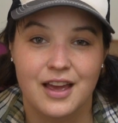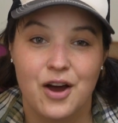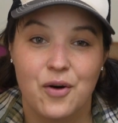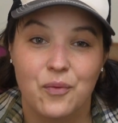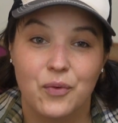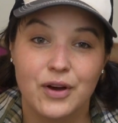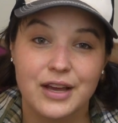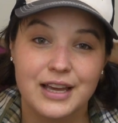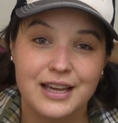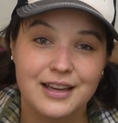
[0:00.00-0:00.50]

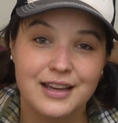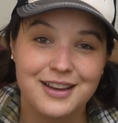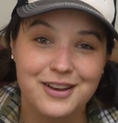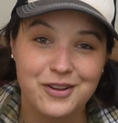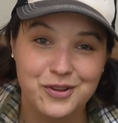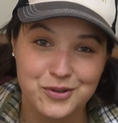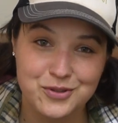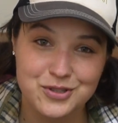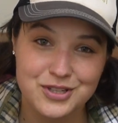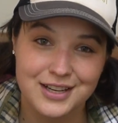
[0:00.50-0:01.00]
Well, in
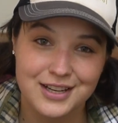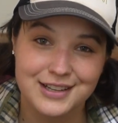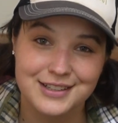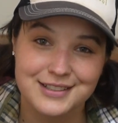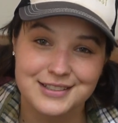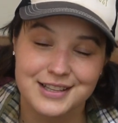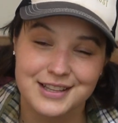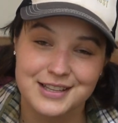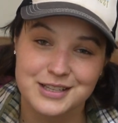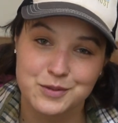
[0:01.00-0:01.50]

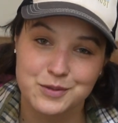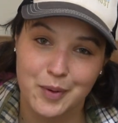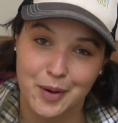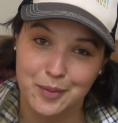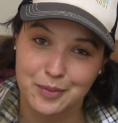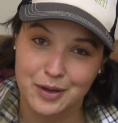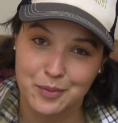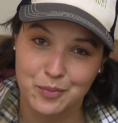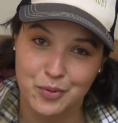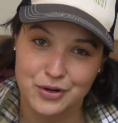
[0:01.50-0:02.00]
conclusion to this
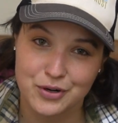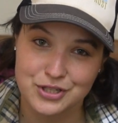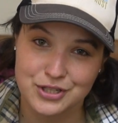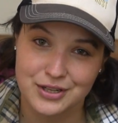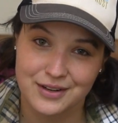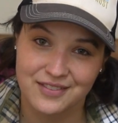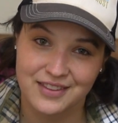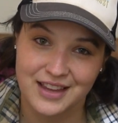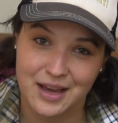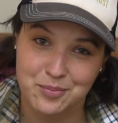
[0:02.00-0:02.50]
public
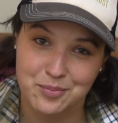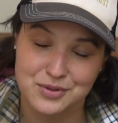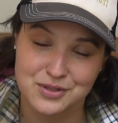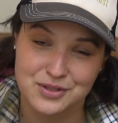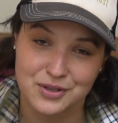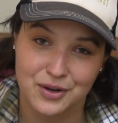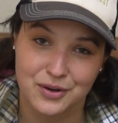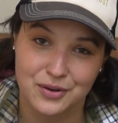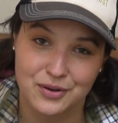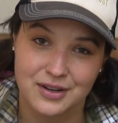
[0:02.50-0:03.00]
portion of the
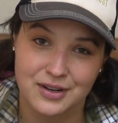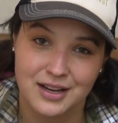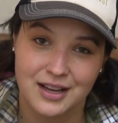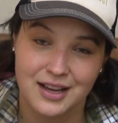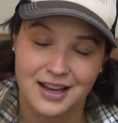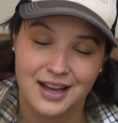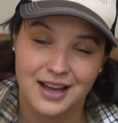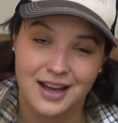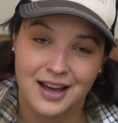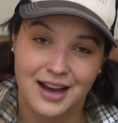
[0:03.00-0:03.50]
episode,
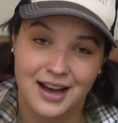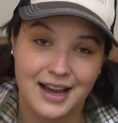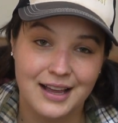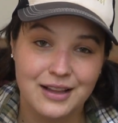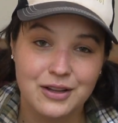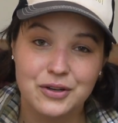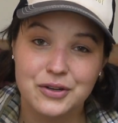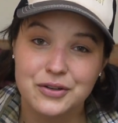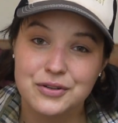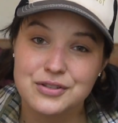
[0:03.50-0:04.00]
I
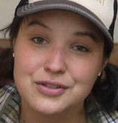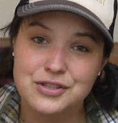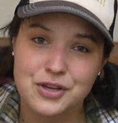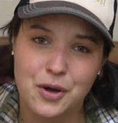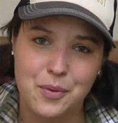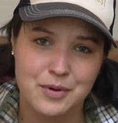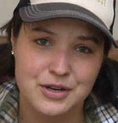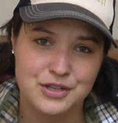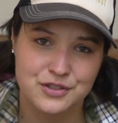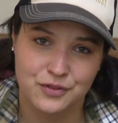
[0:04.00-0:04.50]
learned
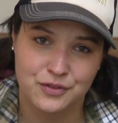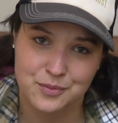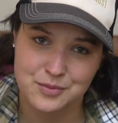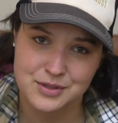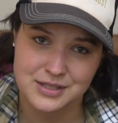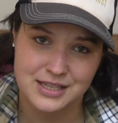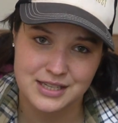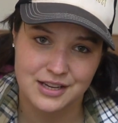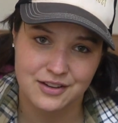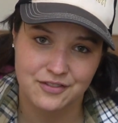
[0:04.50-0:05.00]
so much from
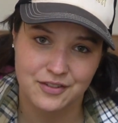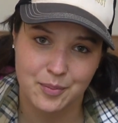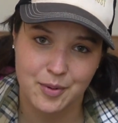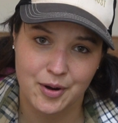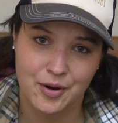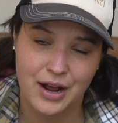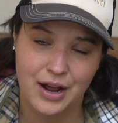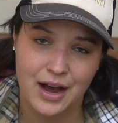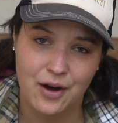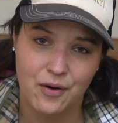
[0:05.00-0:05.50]
Steve
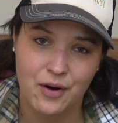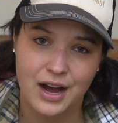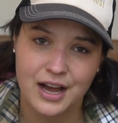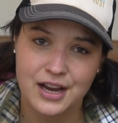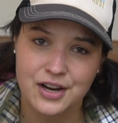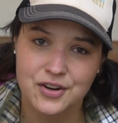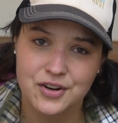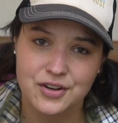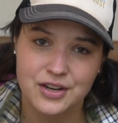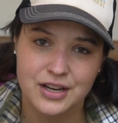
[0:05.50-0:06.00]
about how
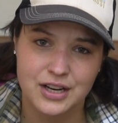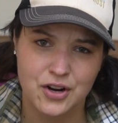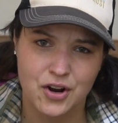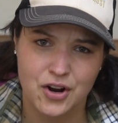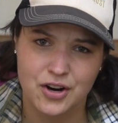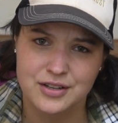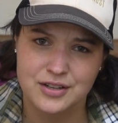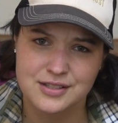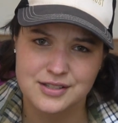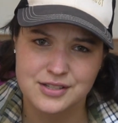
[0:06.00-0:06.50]
iron in
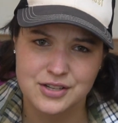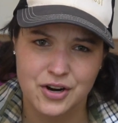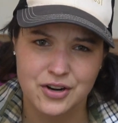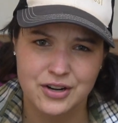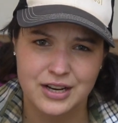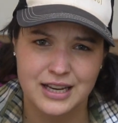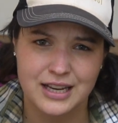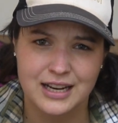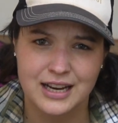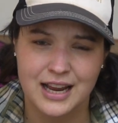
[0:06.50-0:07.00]
art
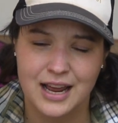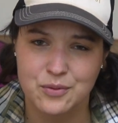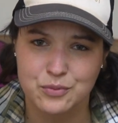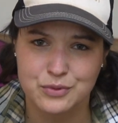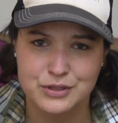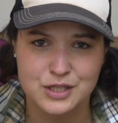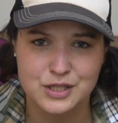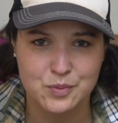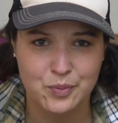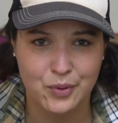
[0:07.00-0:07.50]
started and
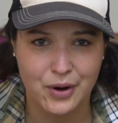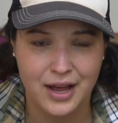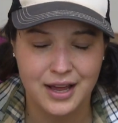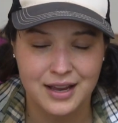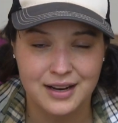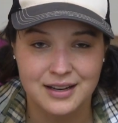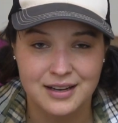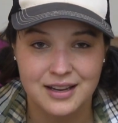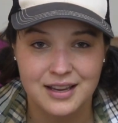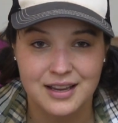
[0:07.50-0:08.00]
was
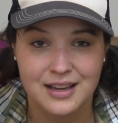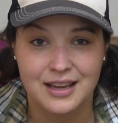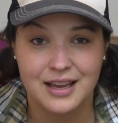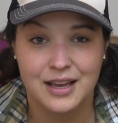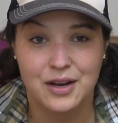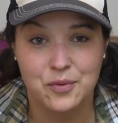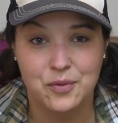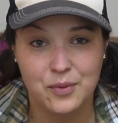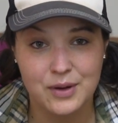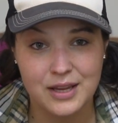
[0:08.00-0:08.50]
spread,
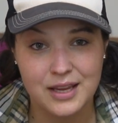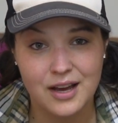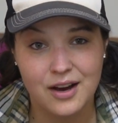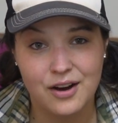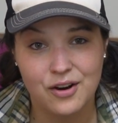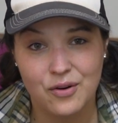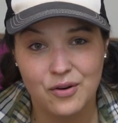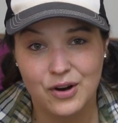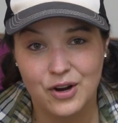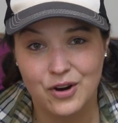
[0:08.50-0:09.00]
and we
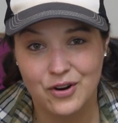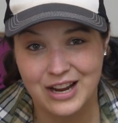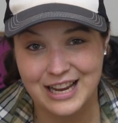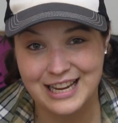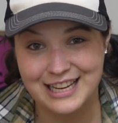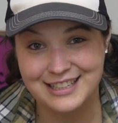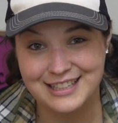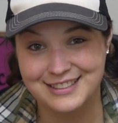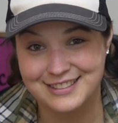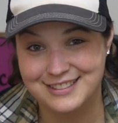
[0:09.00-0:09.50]
owe a
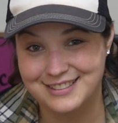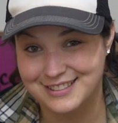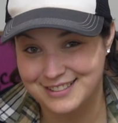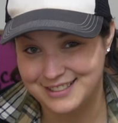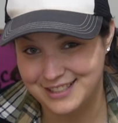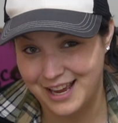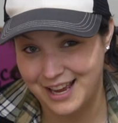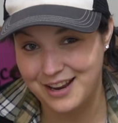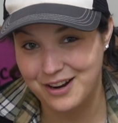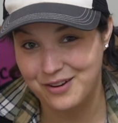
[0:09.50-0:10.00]
great
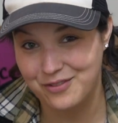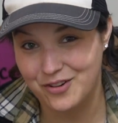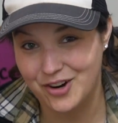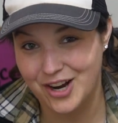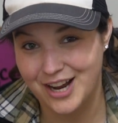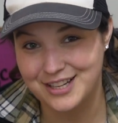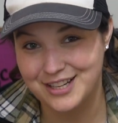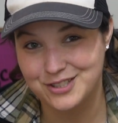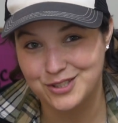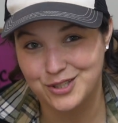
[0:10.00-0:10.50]
debt of
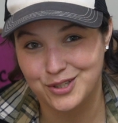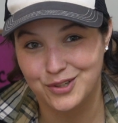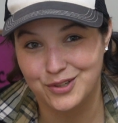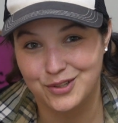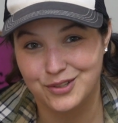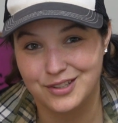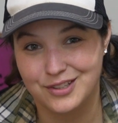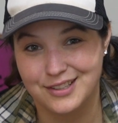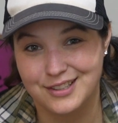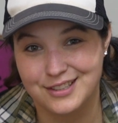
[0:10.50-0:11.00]

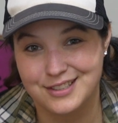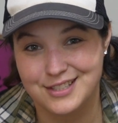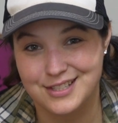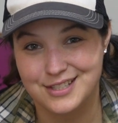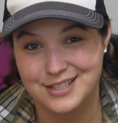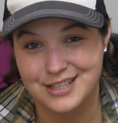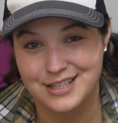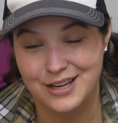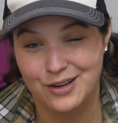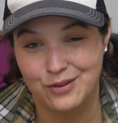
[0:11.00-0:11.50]
gratitude to
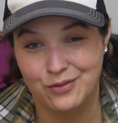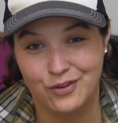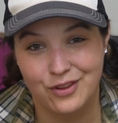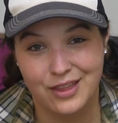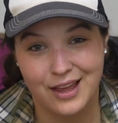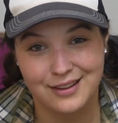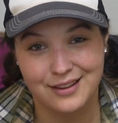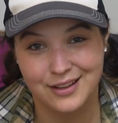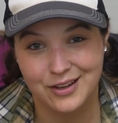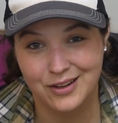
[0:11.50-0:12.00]
Steve for
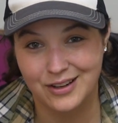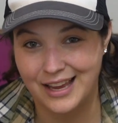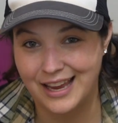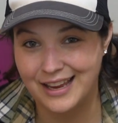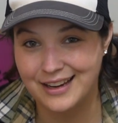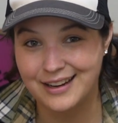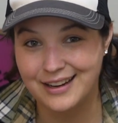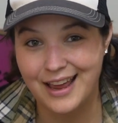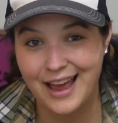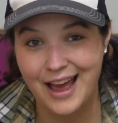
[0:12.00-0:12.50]
that little
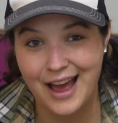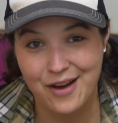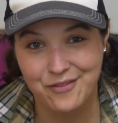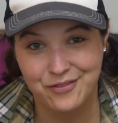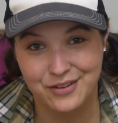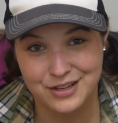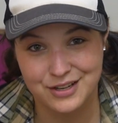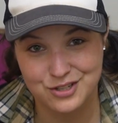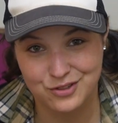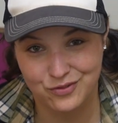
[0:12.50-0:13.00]

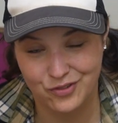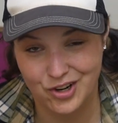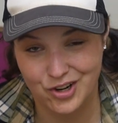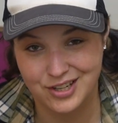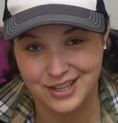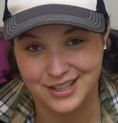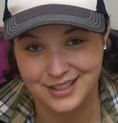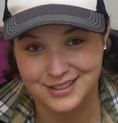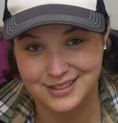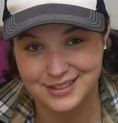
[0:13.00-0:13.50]
8.5-inch
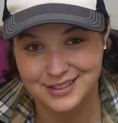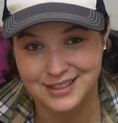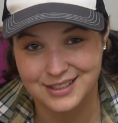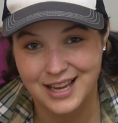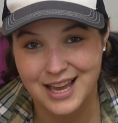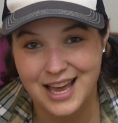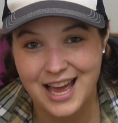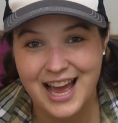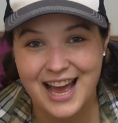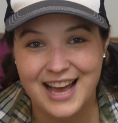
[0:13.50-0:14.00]
furnace,
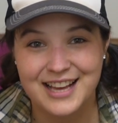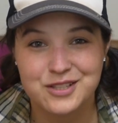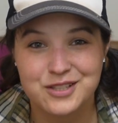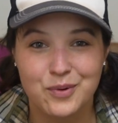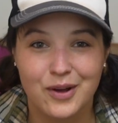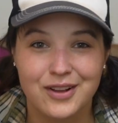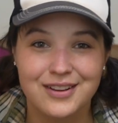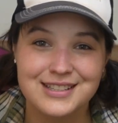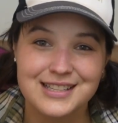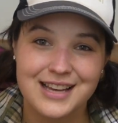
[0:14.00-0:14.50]
as
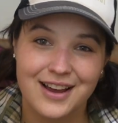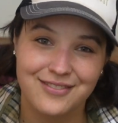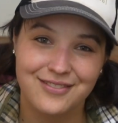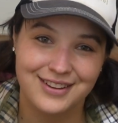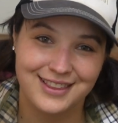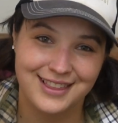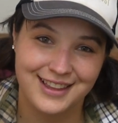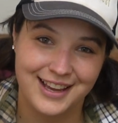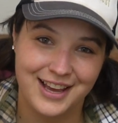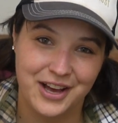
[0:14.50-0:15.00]
well as
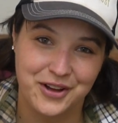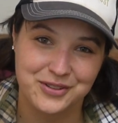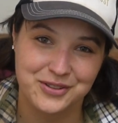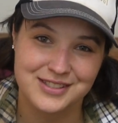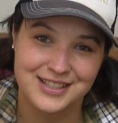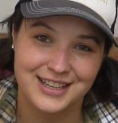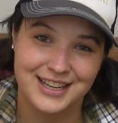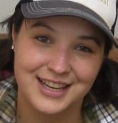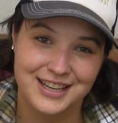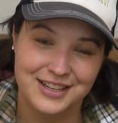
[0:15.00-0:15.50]
everything
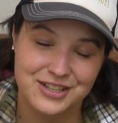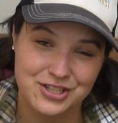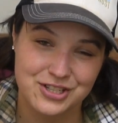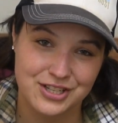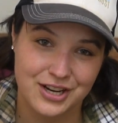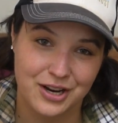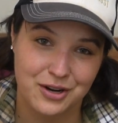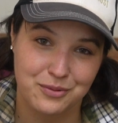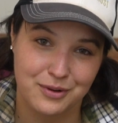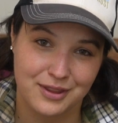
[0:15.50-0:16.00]
else that he has
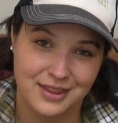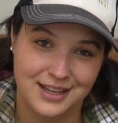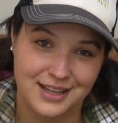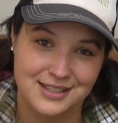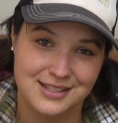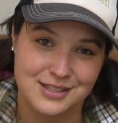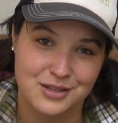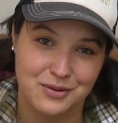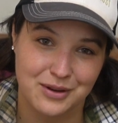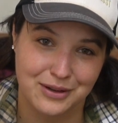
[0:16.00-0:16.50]
shared with
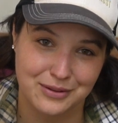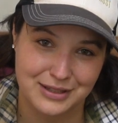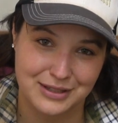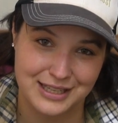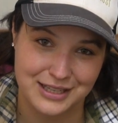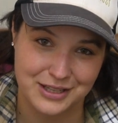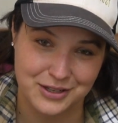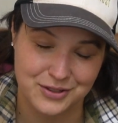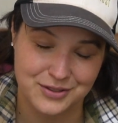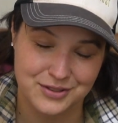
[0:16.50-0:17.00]
us throughout the
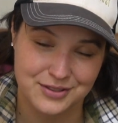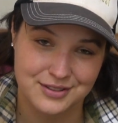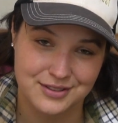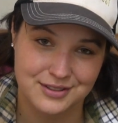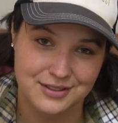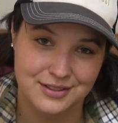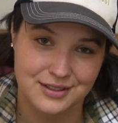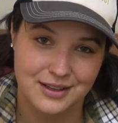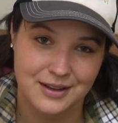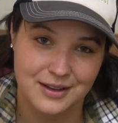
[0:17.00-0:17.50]
years.